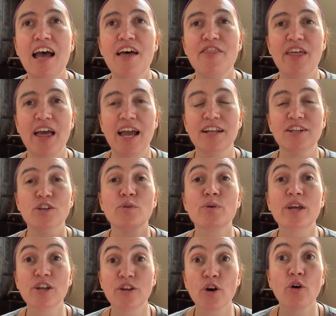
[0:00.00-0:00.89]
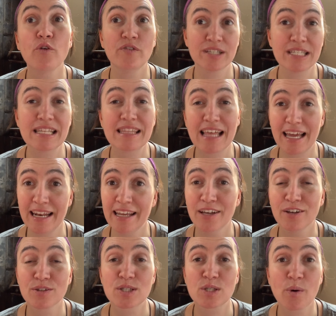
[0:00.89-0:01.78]
that you can go visit that
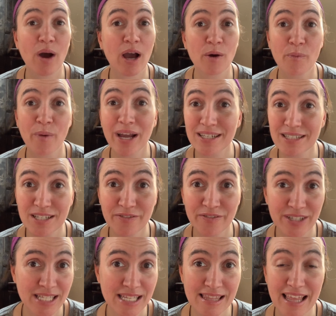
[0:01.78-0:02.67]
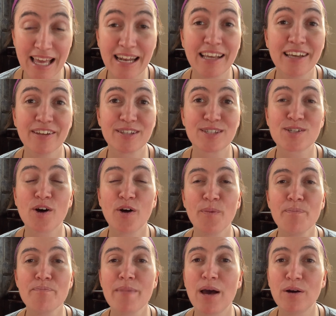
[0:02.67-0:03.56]
hill. So I went to visit that hill. It's
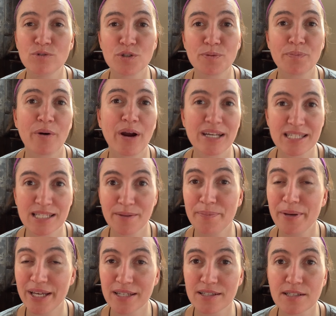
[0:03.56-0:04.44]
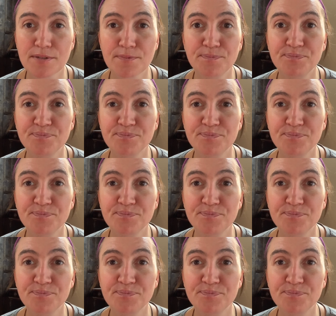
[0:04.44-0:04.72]
called Mount Precipice.